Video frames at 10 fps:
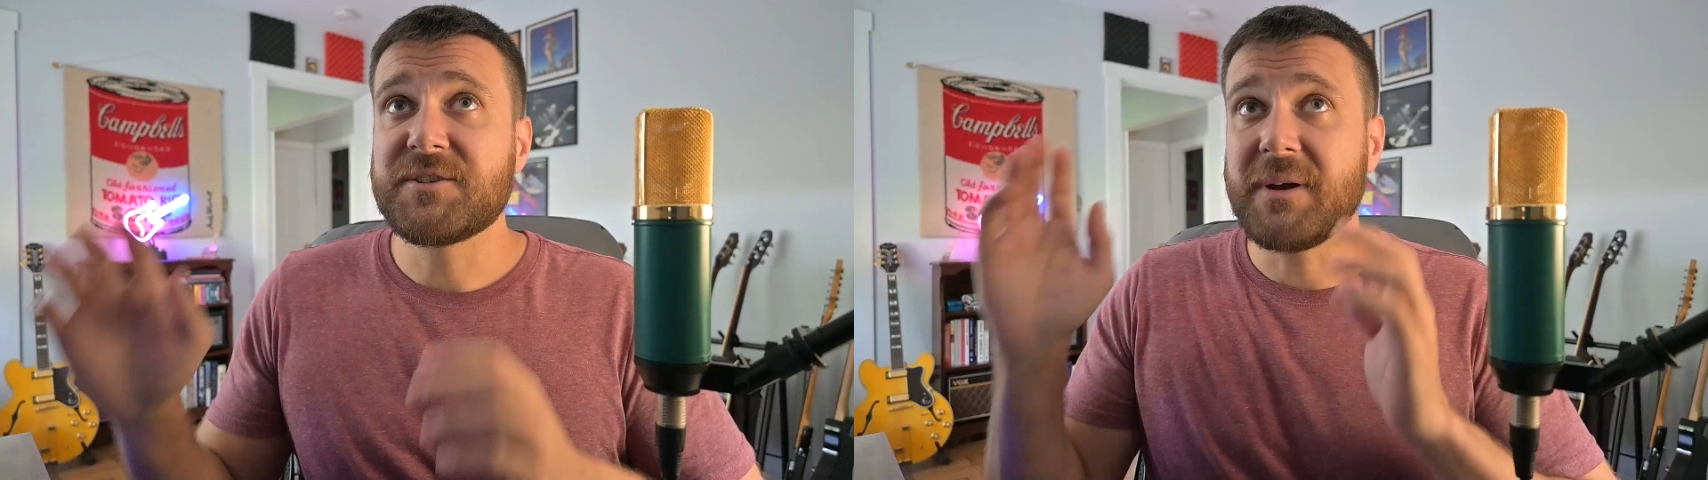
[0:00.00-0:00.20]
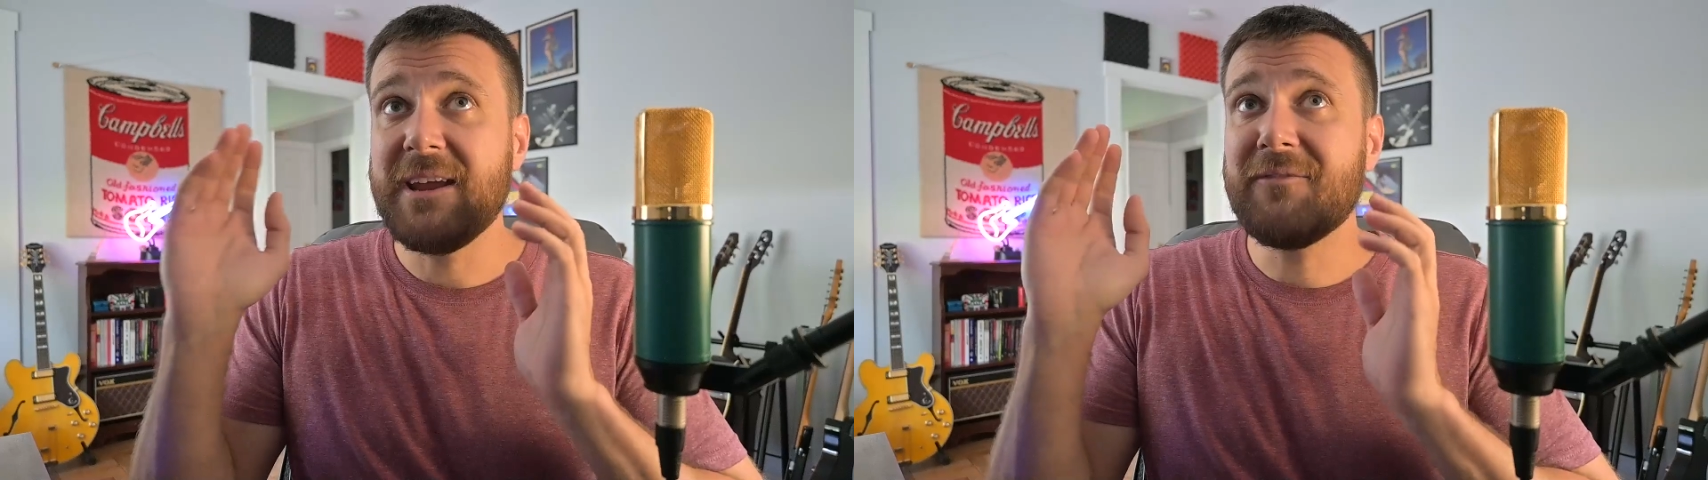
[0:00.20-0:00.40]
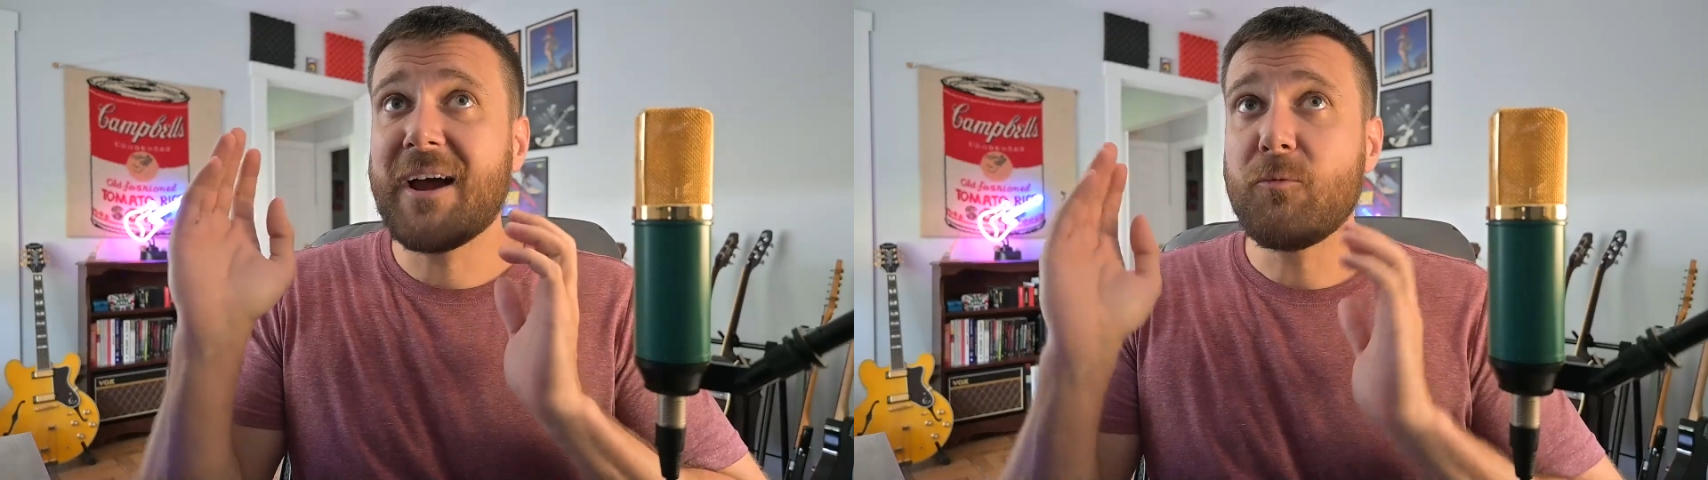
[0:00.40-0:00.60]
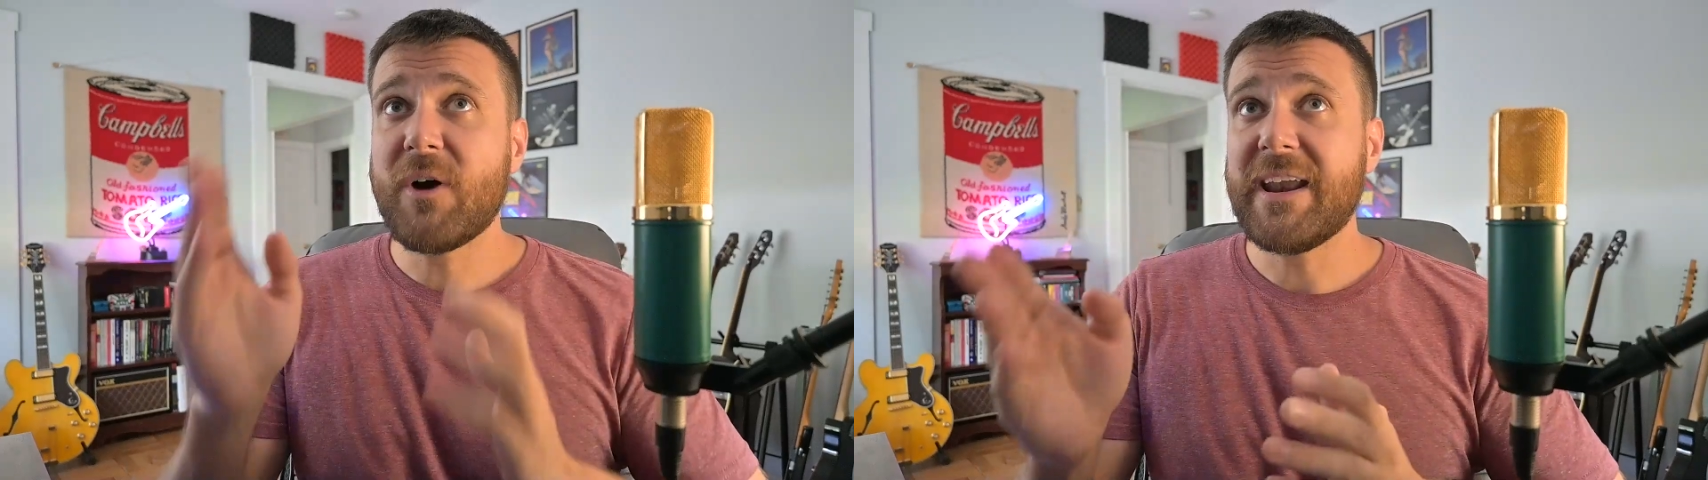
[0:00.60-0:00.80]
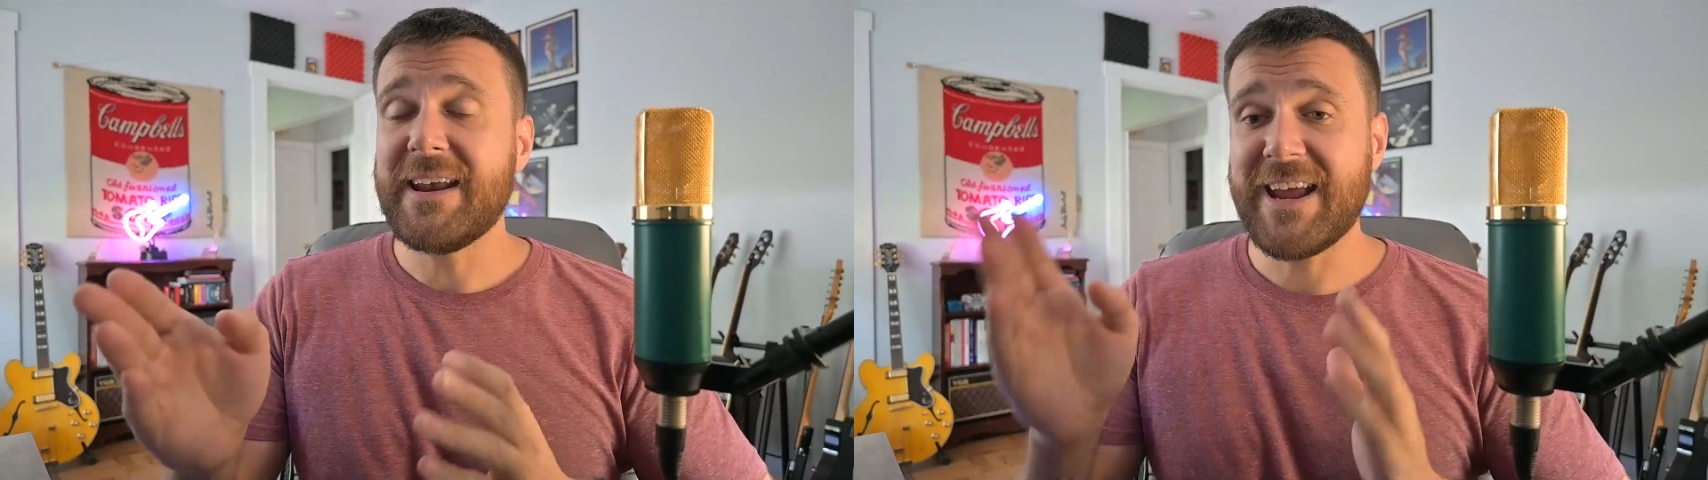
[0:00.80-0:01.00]
So if I
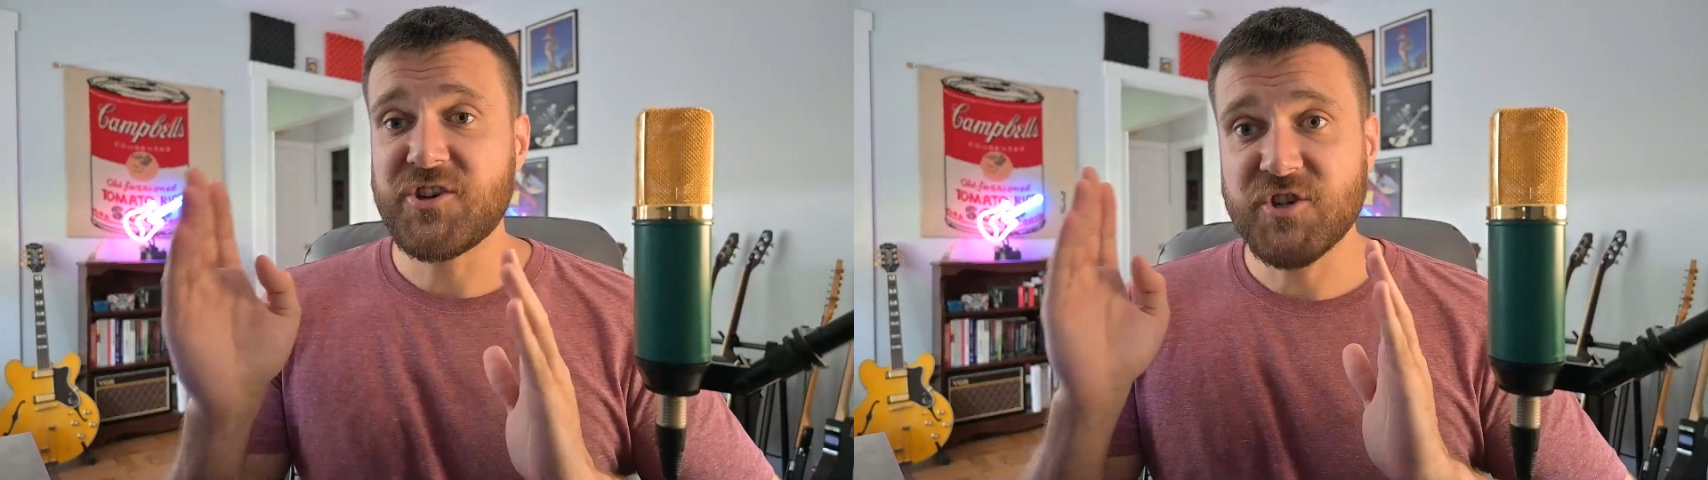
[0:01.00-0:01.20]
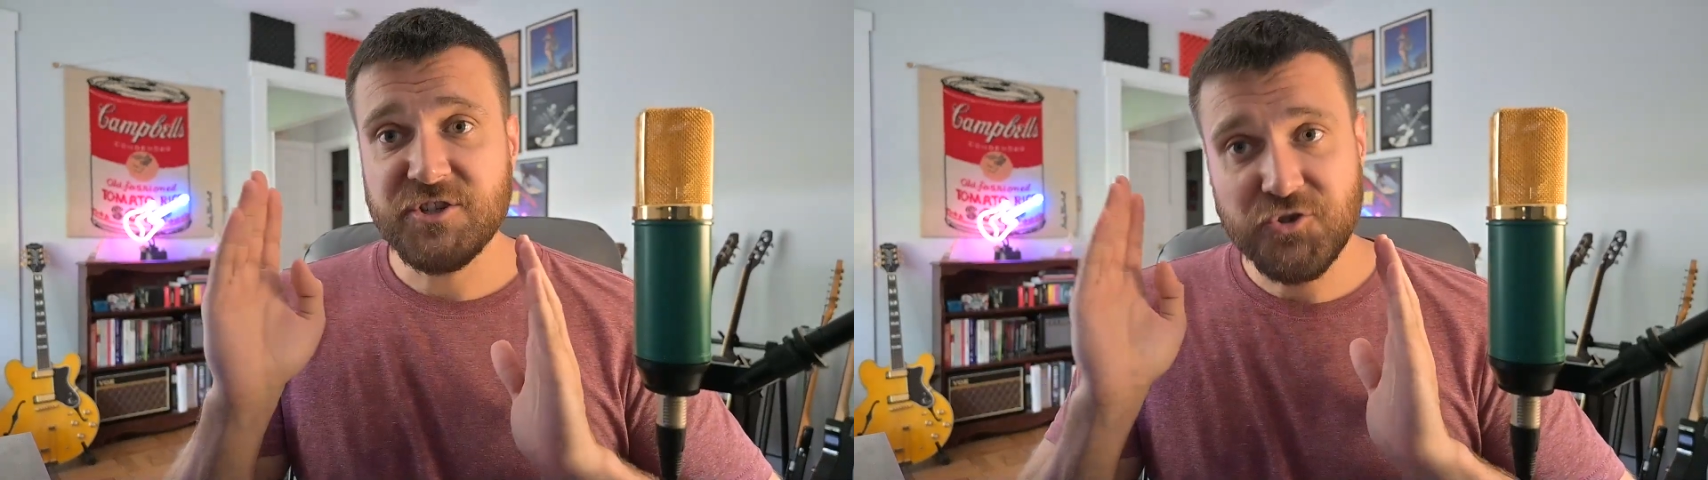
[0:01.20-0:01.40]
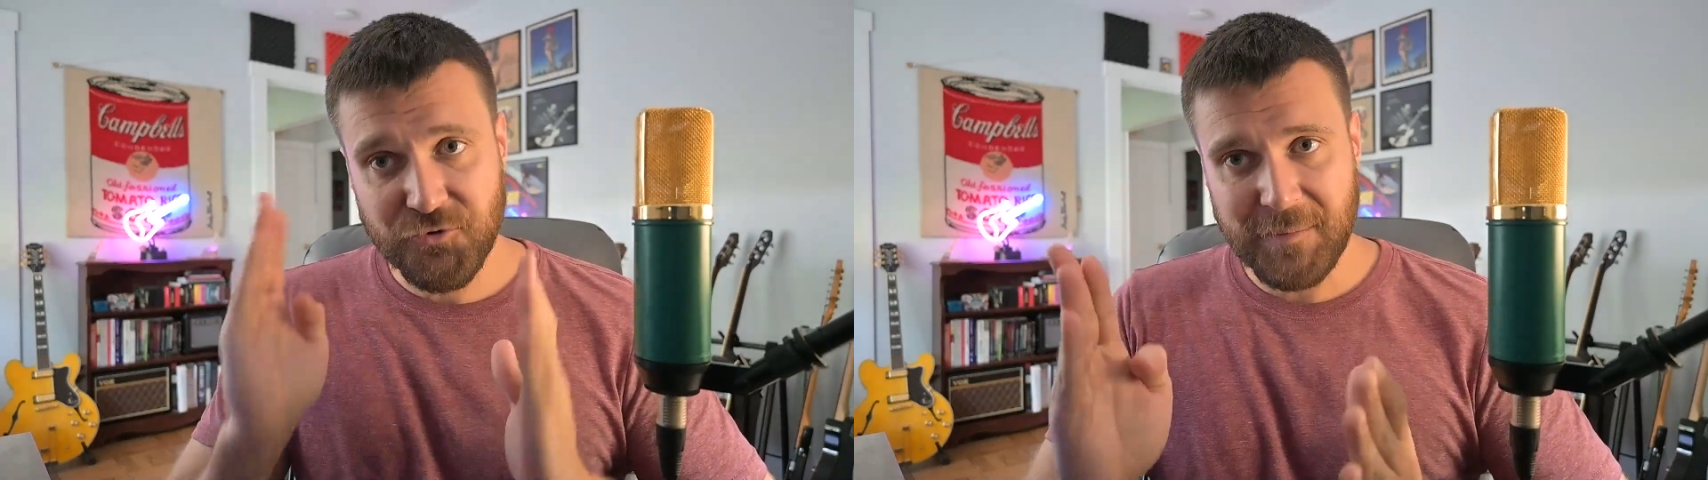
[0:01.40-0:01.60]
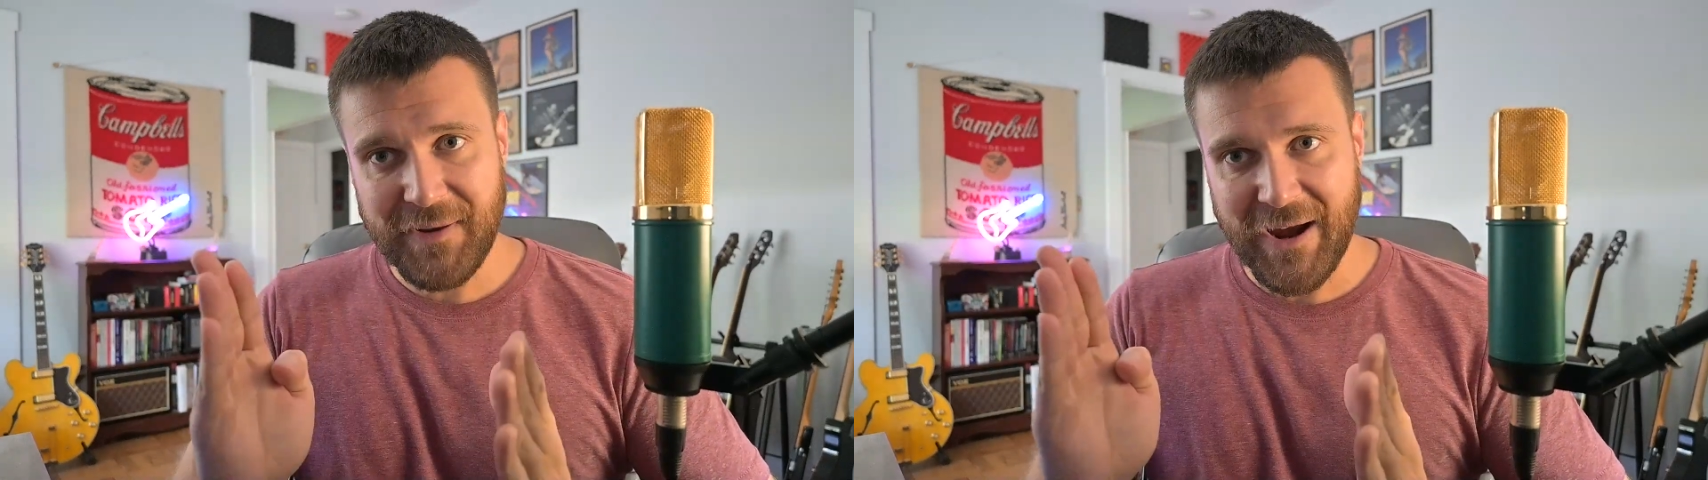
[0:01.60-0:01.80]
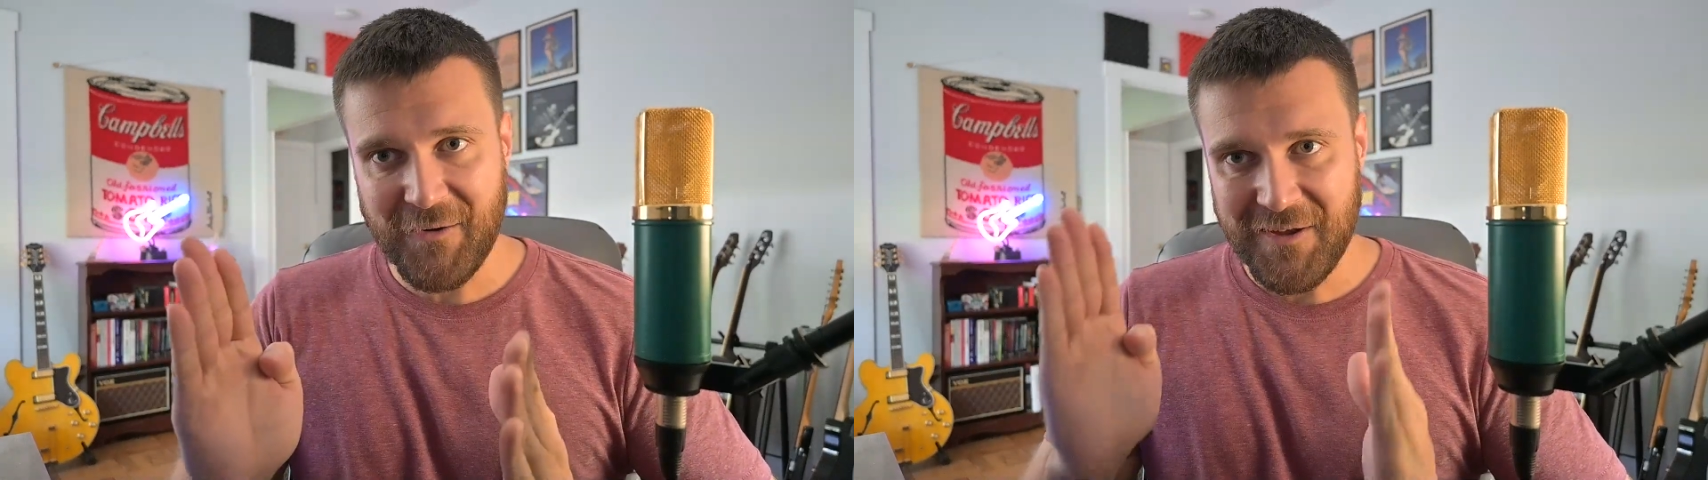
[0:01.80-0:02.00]
went in and just
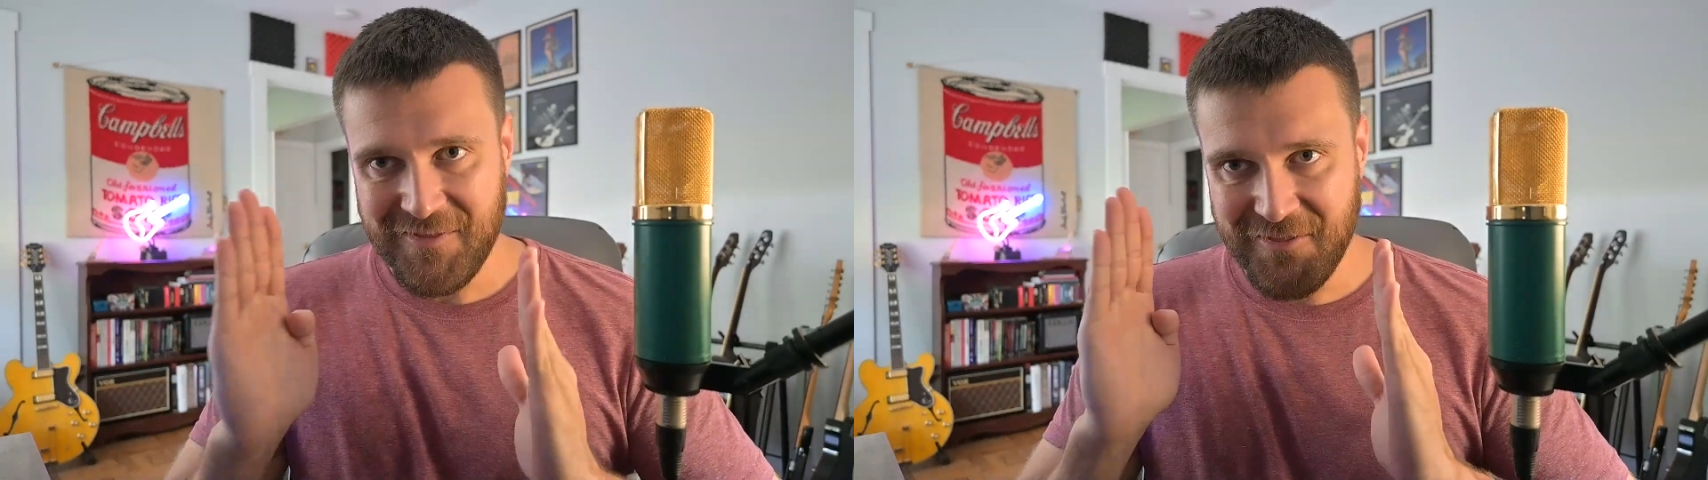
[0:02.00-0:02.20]
trimmed out